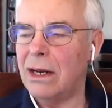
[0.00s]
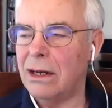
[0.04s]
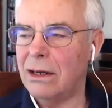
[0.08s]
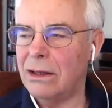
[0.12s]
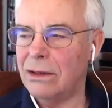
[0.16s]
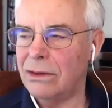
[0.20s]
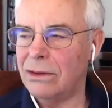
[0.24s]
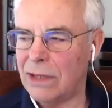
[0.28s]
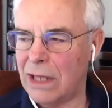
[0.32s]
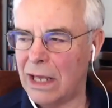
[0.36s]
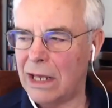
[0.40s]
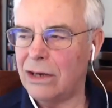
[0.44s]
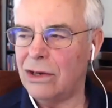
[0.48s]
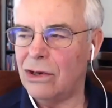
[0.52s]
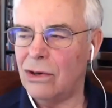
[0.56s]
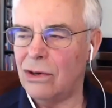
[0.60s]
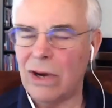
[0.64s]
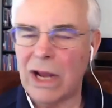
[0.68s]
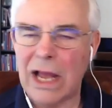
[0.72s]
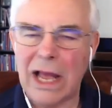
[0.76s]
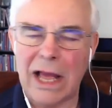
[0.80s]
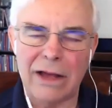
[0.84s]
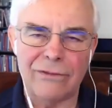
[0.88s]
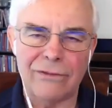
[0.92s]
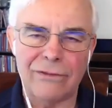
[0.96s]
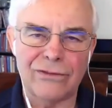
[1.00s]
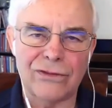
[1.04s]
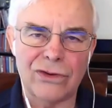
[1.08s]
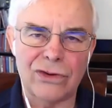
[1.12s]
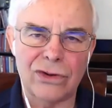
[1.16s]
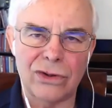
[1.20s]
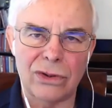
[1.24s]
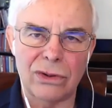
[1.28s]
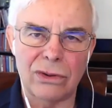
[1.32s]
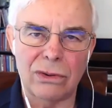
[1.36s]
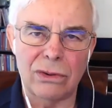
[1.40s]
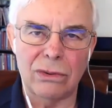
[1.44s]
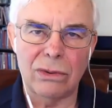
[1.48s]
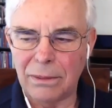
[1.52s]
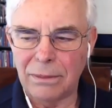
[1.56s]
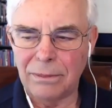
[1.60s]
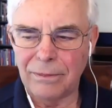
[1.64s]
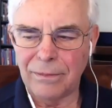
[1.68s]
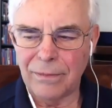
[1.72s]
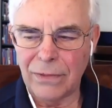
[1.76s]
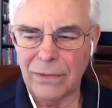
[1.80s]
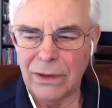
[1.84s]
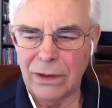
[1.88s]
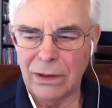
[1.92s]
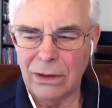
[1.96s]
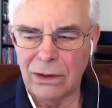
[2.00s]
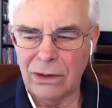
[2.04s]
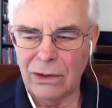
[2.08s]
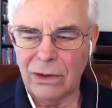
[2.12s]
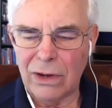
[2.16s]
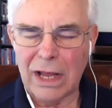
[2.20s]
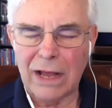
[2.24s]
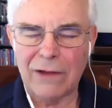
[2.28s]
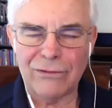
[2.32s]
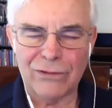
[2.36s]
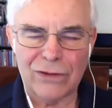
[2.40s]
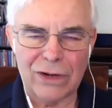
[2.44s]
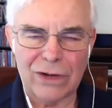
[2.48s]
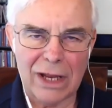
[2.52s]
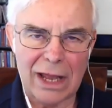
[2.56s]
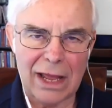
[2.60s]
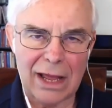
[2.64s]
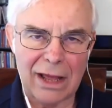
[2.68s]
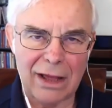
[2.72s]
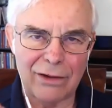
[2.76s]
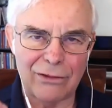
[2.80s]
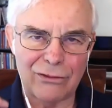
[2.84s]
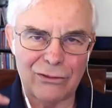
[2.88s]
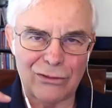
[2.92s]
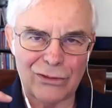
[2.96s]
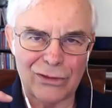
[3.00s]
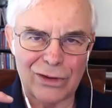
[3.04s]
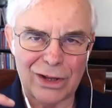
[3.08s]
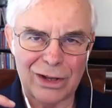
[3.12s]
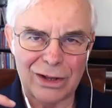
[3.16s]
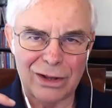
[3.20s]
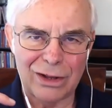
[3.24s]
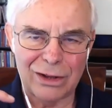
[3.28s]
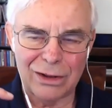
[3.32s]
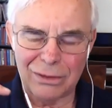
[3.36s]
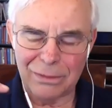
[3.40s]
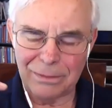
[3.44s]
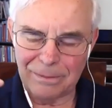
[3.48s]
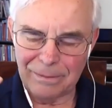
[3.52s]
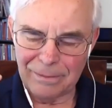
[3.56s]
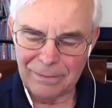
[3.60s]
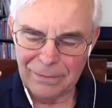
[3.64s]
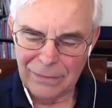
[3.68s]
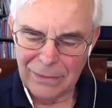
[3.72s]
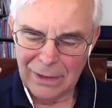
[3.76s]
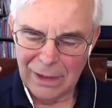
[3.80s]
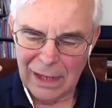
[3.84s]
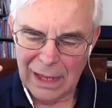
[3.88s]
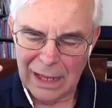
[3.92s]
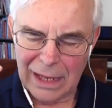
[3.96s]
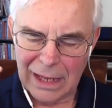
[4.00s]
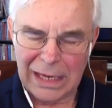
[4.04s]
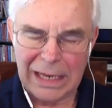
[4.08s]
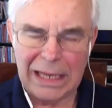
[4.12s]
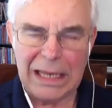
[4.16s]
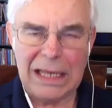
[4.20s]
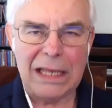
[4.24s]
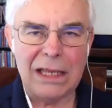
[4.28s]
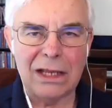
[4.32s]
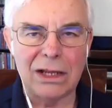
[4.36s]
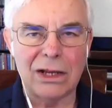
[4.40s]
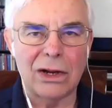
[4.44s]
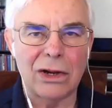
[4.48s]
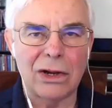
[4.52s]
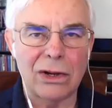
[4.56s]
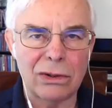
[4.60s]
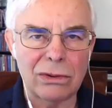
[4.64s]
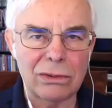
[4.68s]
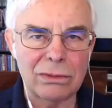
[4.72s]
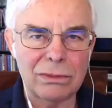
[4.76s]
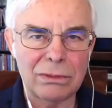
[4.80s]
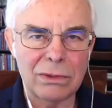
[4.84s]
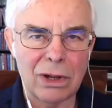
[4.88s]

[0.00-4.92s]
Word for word: then you have to you have to have uh, an ego.